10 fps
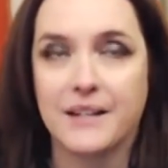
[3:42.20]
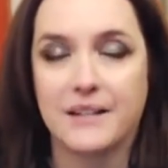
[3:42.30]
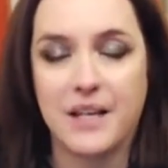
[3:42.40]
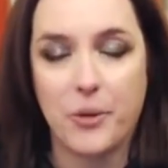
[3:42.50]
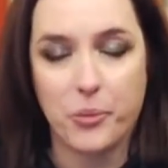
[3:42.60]
and
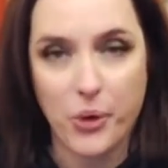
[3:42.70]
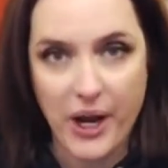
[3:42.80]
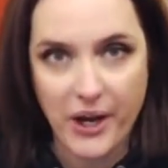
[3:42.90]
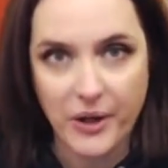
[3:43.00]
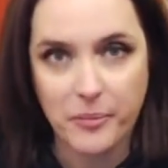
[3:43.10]
say a
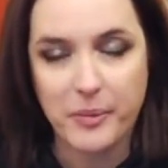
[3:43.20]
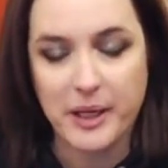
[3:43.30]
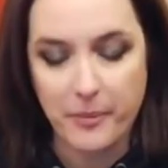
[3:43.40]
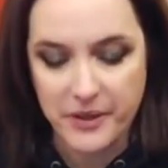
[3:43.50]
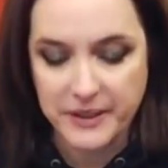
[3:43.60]
prayer
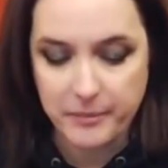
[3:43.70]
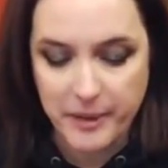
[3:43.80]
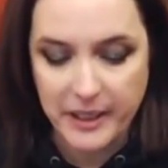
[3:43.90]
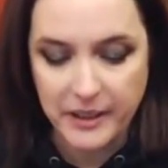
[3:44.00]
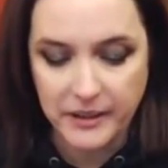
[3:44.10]
and pick up
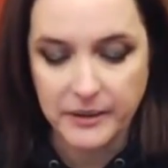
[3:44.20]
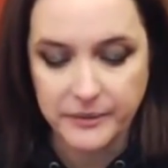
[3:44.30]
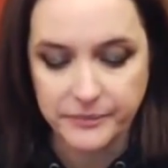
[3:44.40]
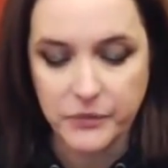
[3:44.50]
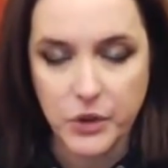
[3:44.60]
this big
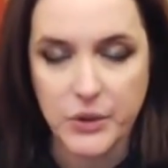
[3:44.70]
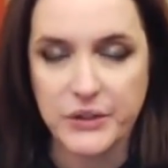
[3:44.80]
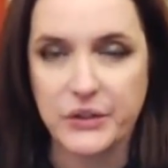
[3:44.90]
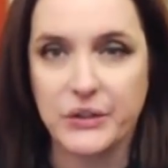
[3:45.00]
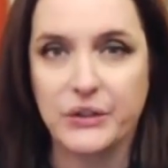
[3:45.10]

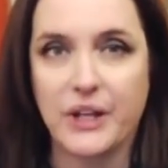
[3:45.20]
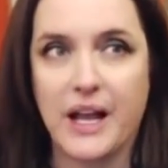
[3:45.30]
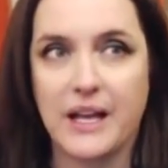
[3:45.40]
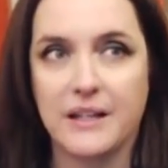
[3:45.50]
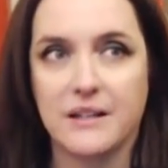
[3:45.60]
crystal,
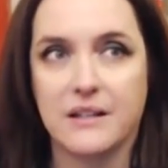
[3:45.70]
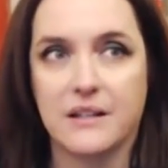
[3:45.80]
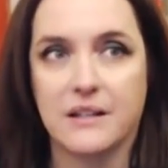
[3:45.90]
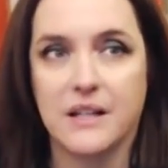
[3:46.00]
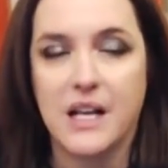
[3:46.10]

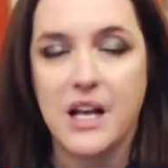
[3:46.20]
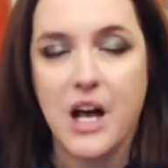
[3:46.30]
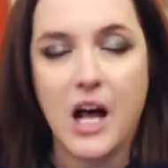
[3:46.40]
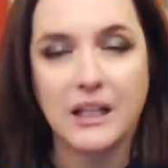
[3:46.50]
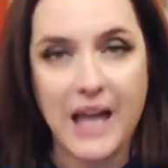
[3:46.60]
and
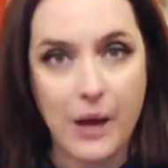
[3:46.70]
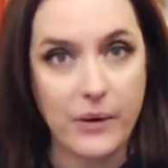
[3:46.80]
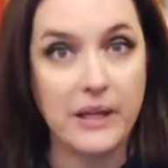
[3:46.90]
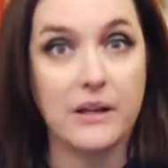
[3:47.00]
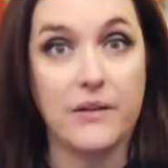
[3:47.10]

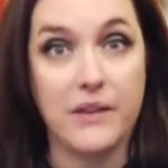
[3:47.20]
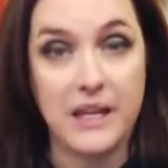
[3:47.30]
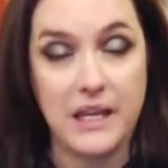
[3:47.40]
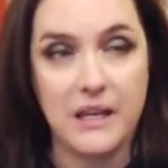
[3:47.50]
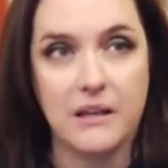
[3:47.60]
allowing
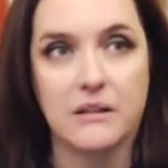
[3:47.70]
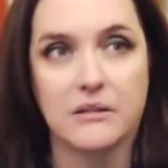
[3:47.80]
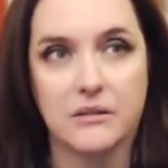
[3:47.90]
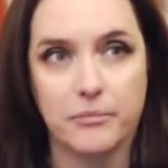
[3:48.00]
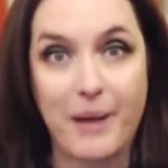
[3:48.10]

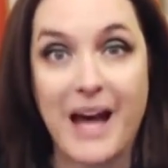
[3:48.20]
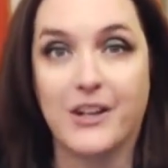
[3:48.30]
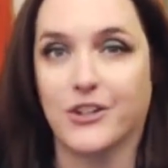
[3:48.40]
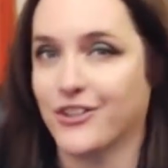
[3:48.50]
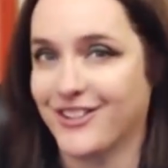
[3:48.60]
the
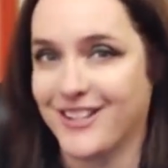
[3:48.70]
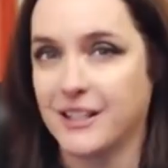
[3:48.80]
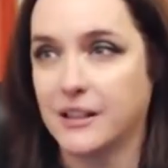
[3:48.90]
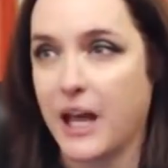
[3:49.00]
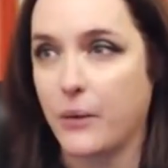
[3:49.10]

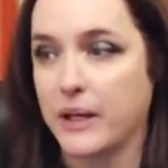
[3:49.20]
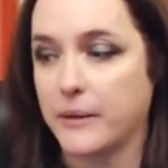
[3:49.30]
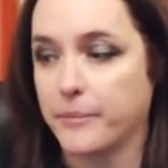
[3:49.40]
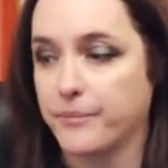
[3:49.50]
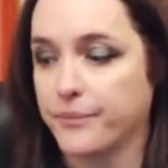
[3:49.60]
patterns and
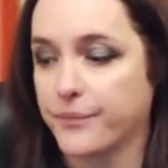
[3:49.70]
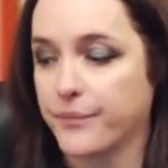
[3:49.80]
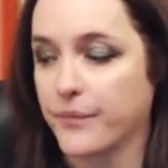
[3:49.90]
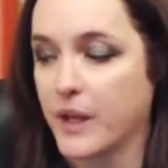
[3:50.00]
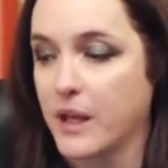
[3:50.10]
allowing
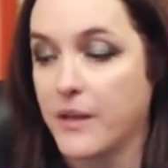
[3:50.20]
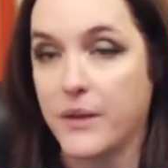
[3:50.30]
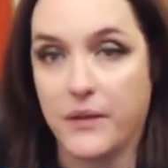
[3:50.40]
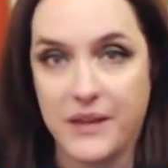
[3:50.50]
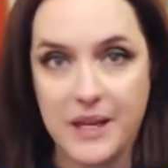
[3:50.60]

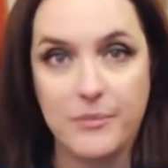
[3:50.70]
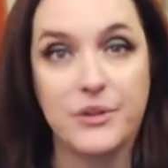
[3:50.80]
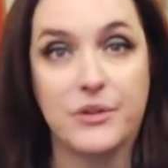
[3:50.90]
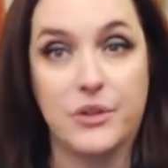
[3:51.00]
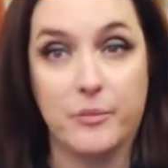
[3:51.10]
the
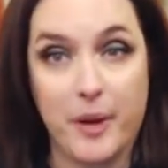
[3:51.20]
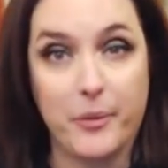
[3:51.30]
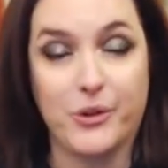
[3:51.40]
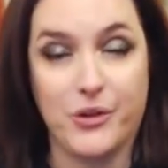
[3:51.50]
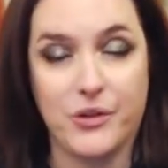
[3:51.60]
themes to
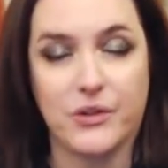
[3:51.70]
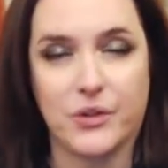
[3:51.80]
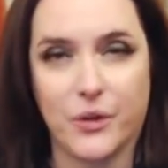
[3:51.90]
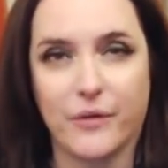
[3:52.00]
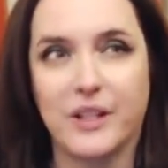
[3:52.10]
bubble to
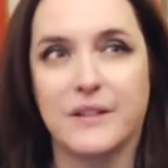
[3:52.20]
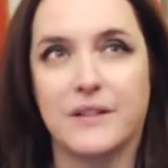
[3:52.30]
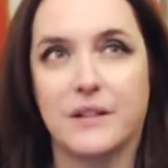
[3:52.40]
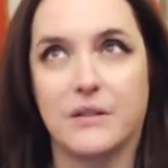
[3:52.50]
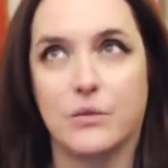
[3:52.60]
the
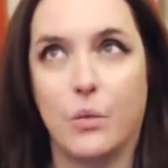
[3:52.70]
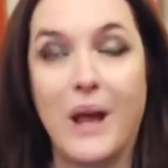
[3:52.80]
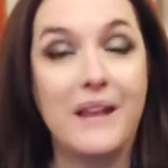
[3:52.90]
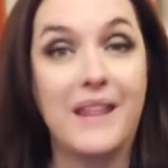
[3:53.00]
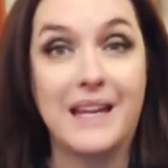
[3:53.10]
surface. And
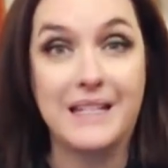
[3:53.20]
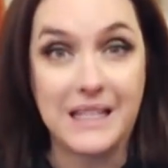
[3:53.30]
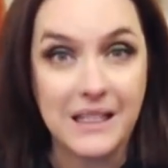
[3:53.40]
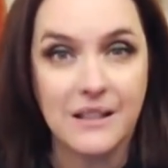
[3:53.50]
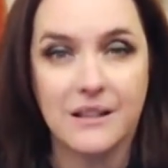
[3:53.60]
when they
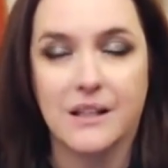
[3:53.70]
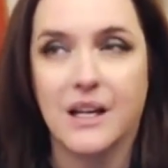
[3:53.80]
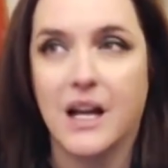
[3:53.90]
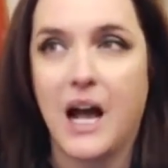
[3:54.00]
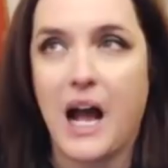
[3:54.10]
did,
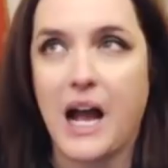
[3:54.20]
